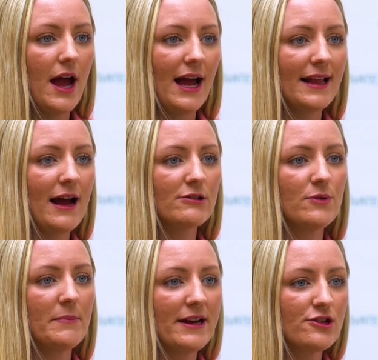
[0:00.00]
And how do
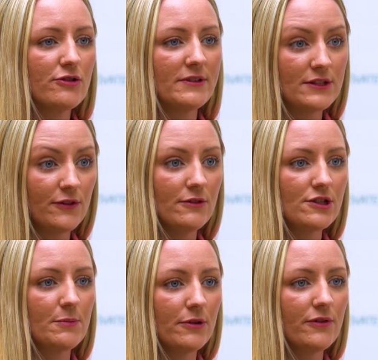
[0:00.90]
I make sure it's
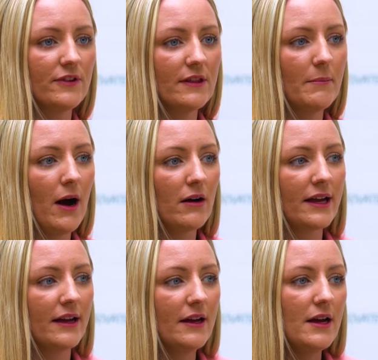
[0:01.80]
future-proof in the
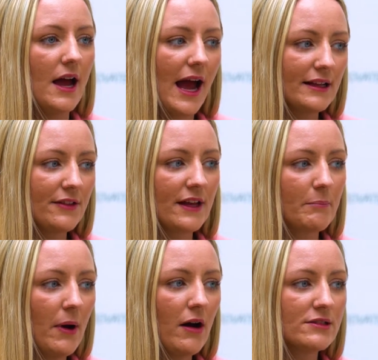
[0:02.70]
market? And I
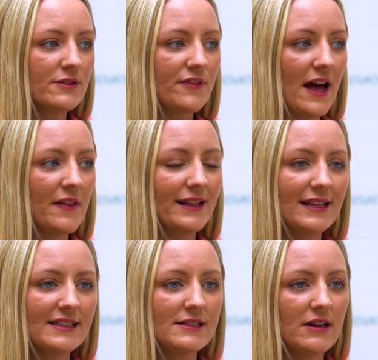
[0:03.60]
think part of that then
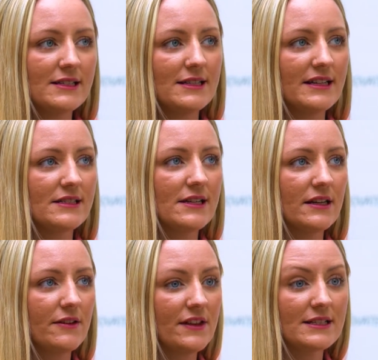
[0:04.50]
leads nicely
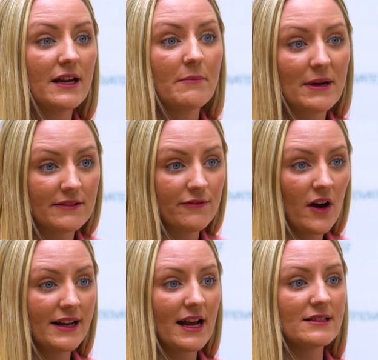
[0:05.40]
into things like embedded
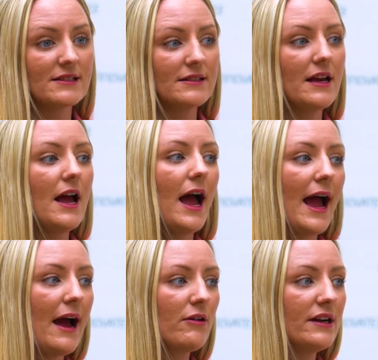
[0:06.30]
finance and
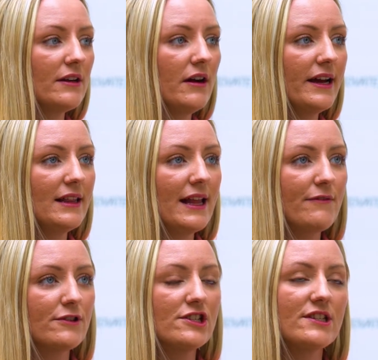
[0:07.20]
how can I
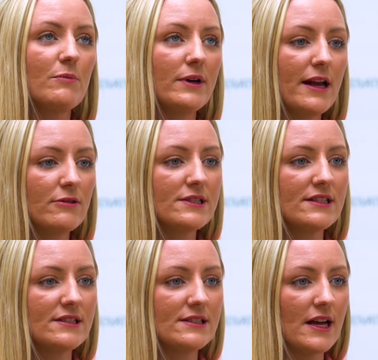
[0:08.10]
leverage someone
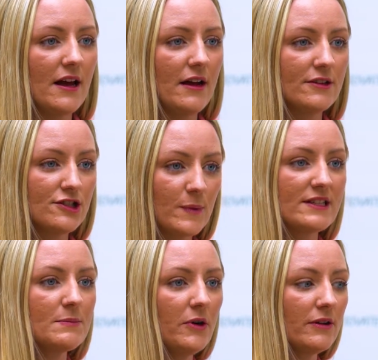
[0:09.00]
else's
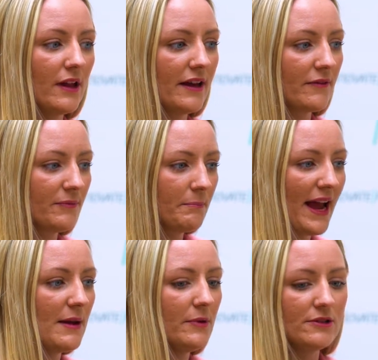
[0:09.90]
sweet spot like
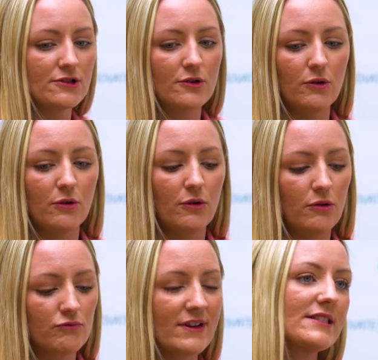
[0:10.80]
payments
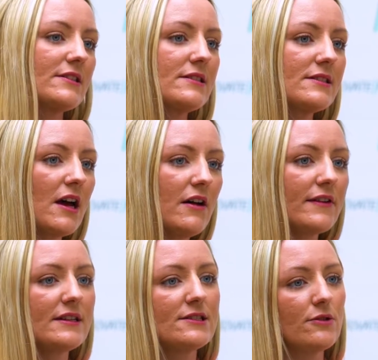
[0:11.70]
or risk as a
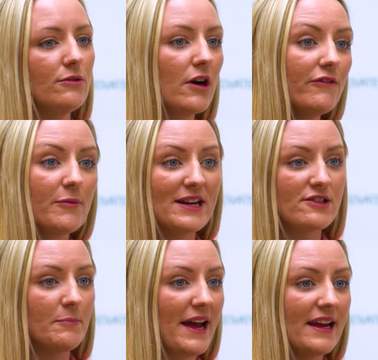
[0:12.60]
service or
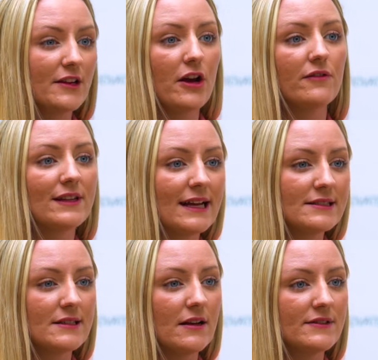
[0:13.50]
confirmation of pay in overlay
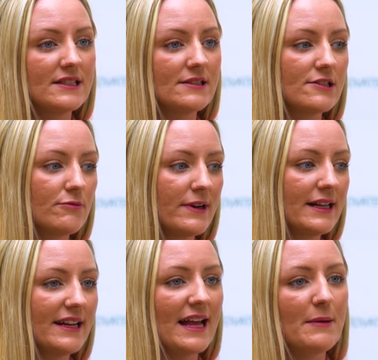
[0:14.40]
services to
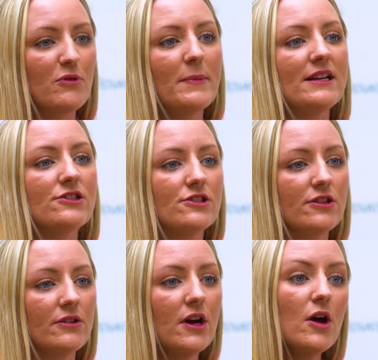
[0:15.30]
really enable me to
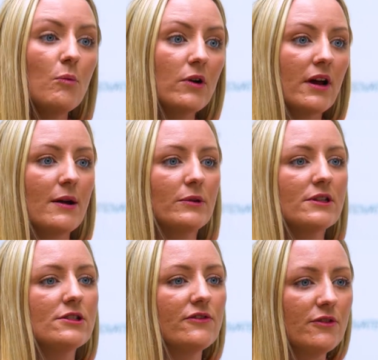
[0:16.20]
do what I
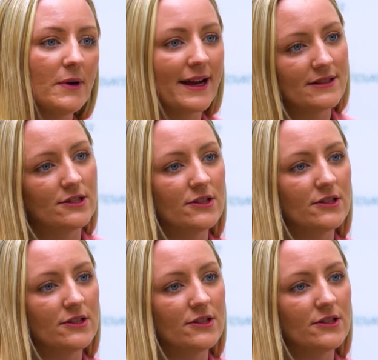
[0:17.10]
want to do for my end